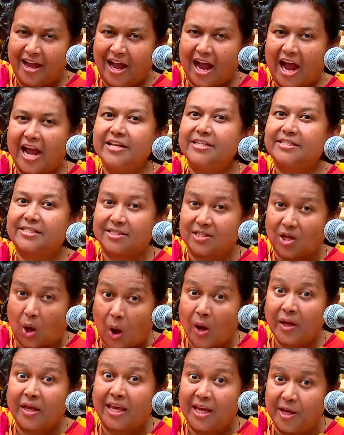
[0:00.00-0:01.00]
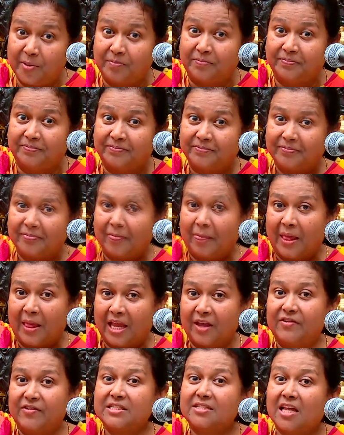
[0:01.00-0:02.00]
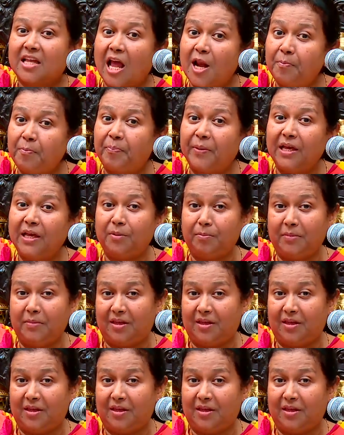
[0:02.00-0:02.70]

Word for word: I saw him. He was helping